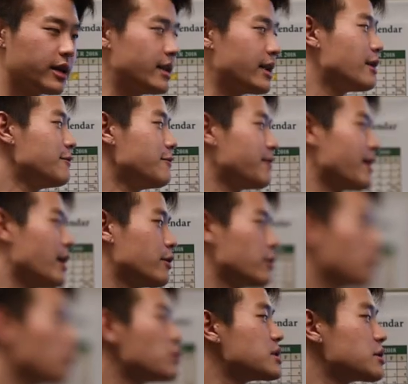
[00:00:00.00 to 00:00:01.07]
Kendall
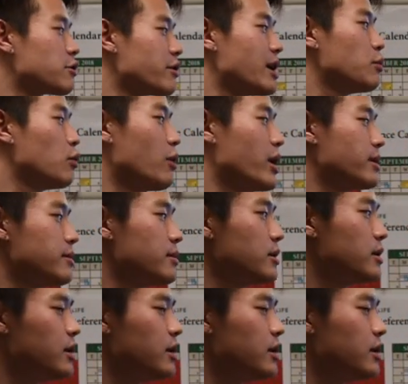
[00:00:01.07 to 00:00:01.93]
found was CREB1.